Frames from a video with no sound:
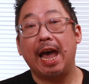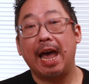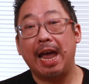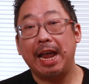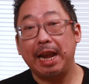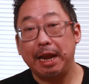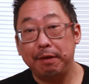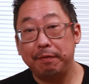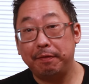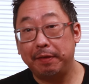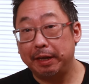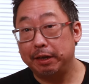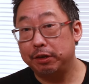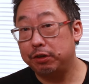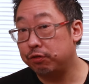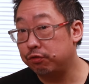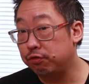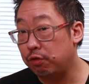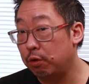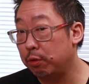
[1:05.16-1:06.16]
Anything
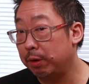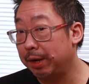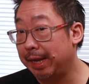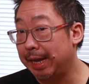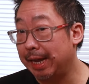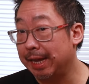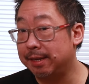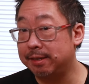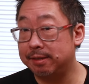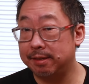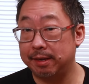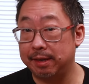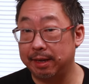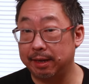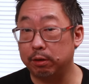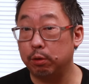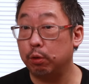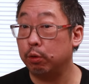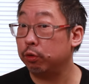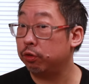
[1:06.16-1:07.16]
strongly
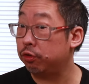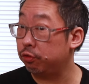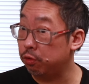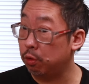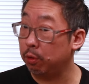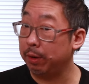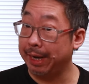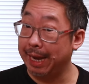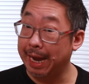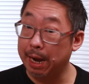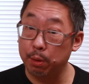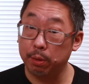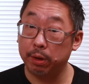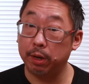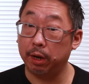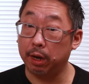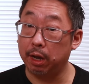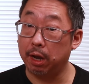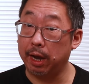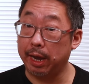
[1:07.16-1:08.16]
acidic or strongly
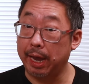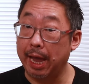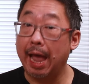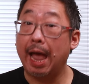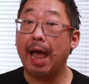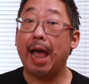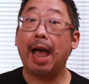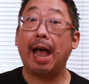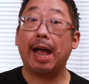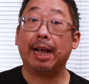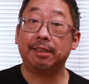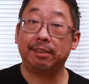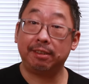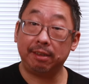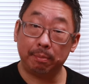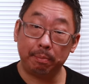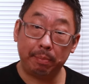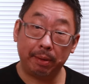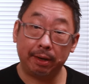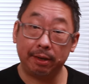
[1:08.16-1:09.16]
alkali has
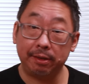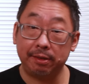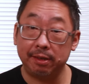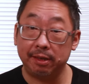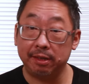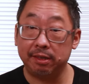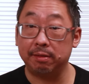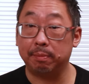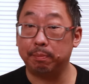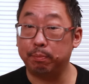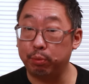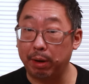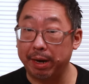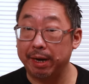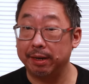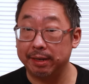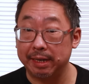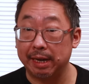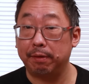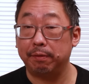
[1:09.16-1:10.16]
the ability to
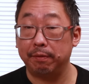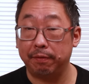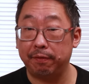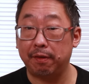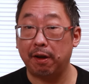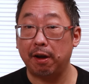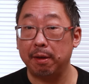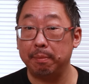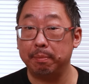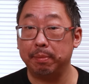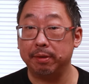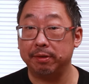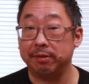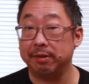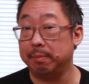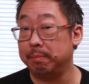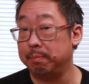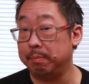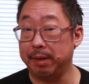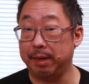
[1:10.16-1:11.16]
break down fibres
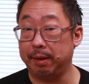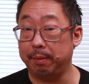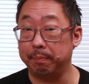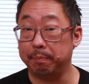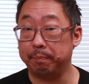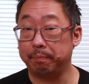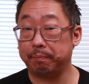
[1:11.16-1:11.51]
in meat.